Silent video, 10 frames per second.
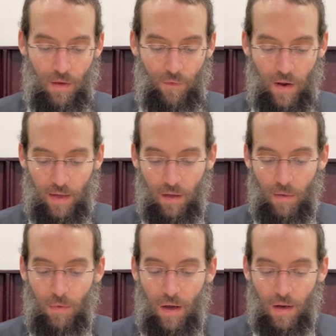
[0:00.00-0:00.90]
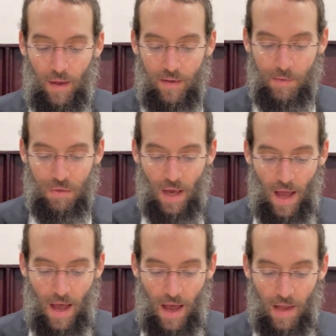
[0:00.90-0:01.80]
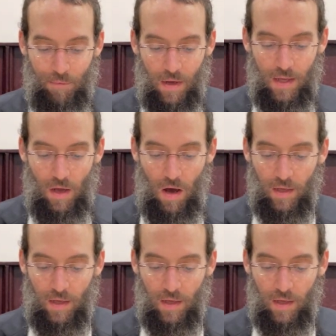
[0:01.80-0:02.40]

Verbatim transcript: Frekta Gemara on this pshat, but he